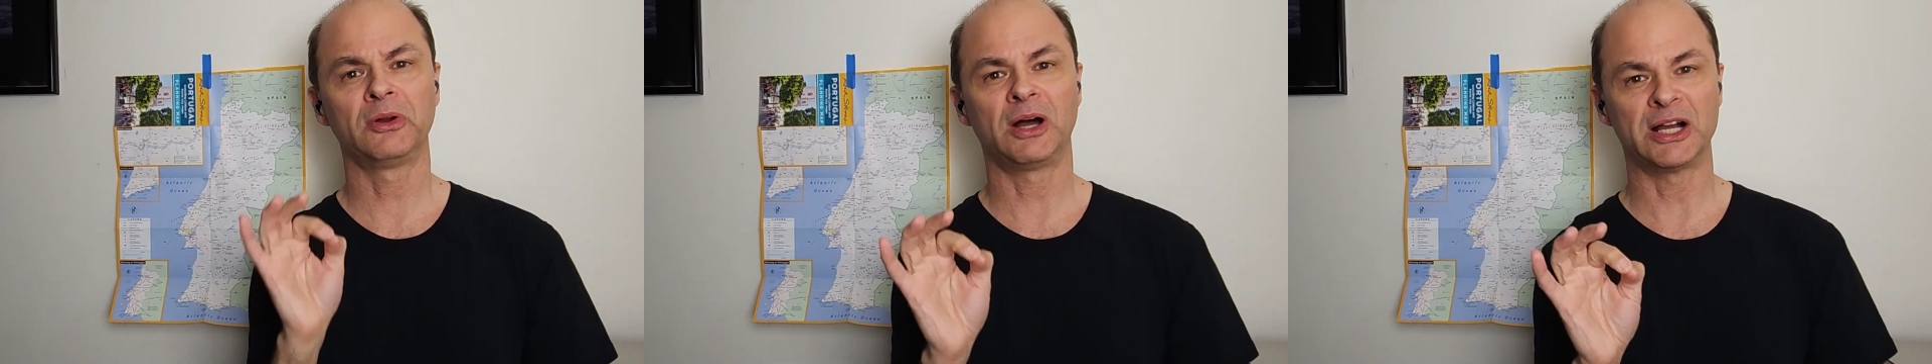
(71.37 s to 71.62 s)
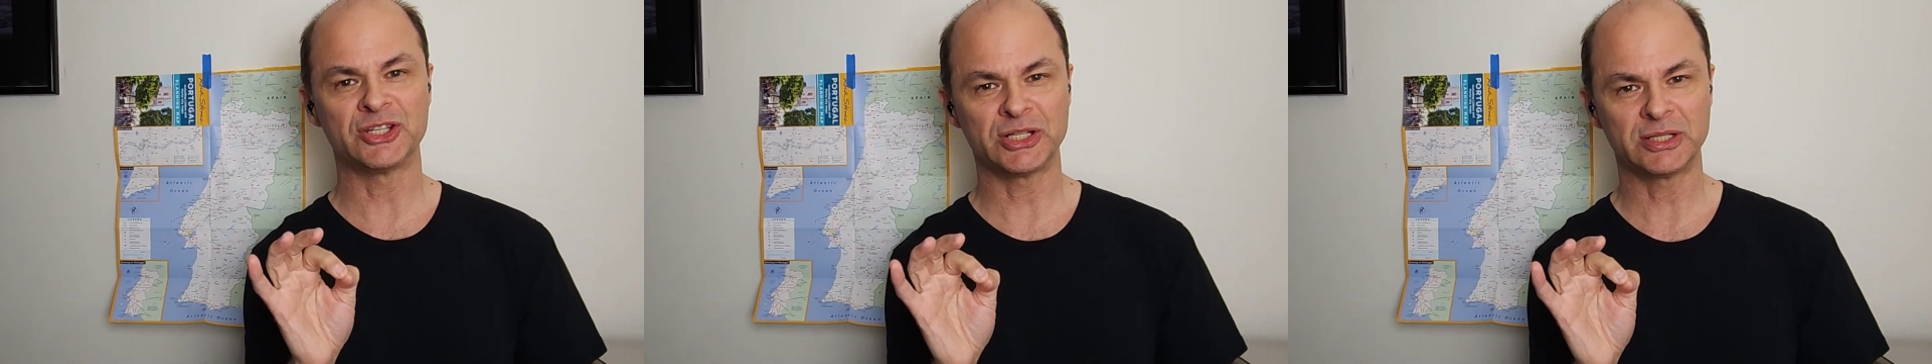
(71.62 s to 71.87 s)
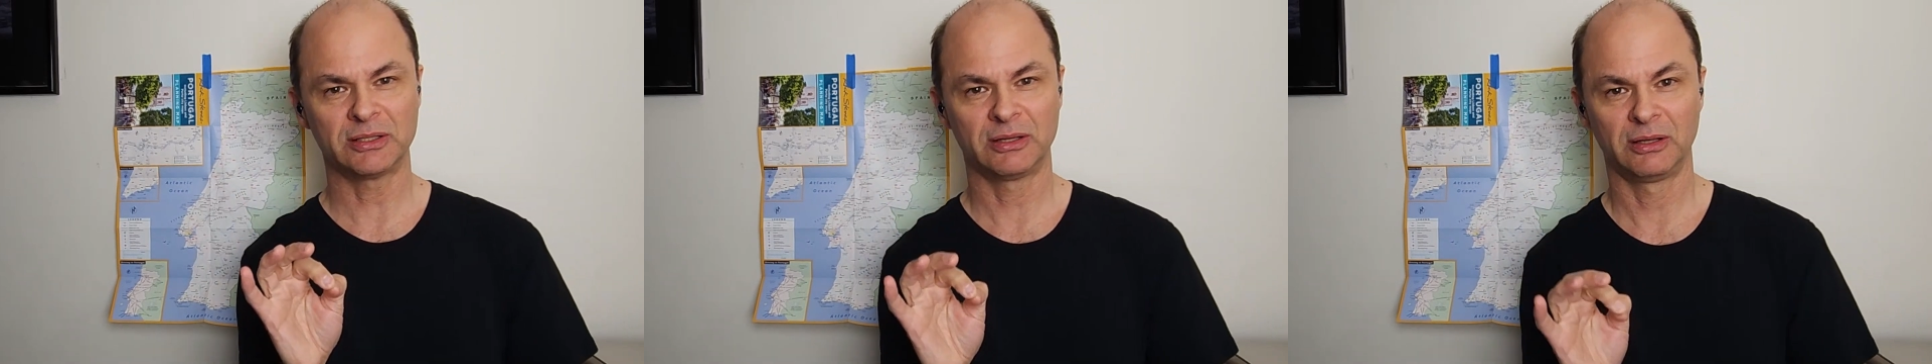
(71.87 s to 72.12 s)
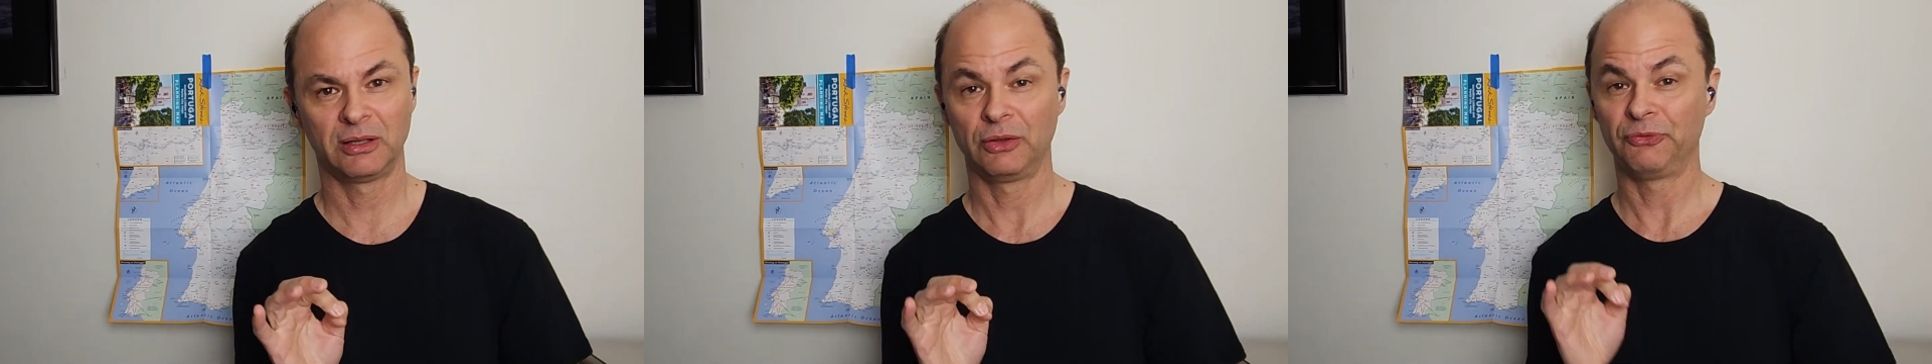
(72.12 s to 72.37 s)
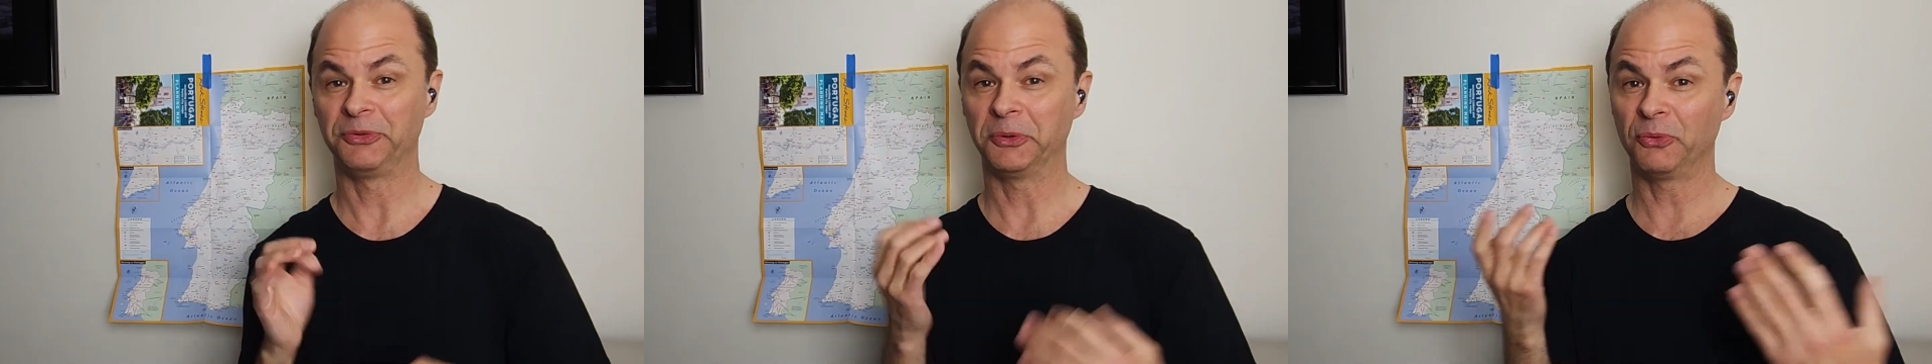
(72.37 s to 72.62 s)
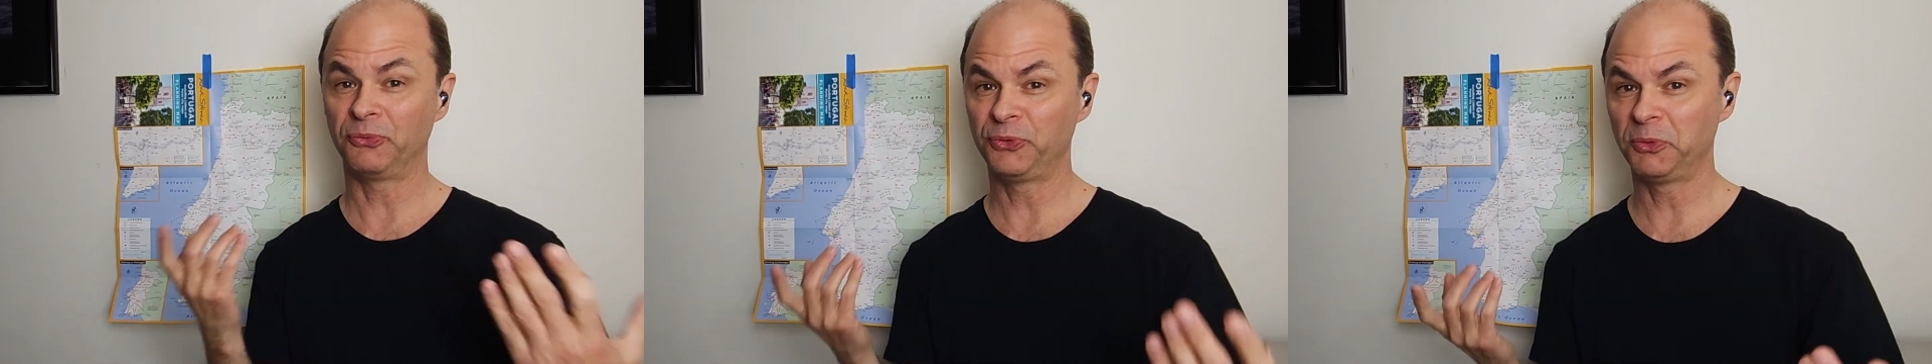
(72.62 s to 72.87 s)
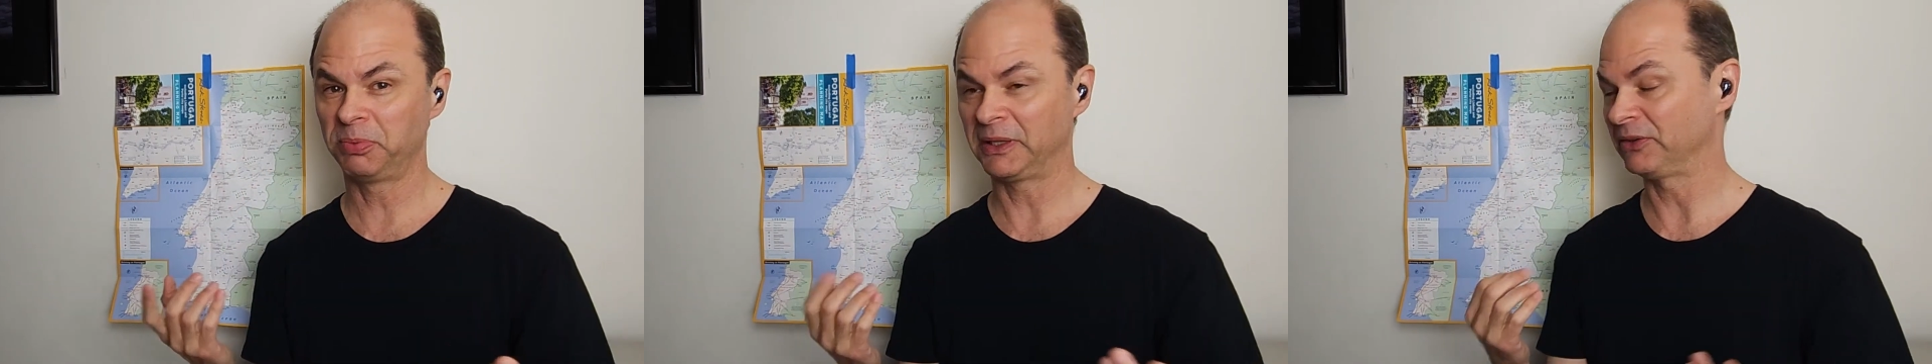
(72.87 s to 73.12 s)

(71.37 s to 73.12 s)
lodging, fewer food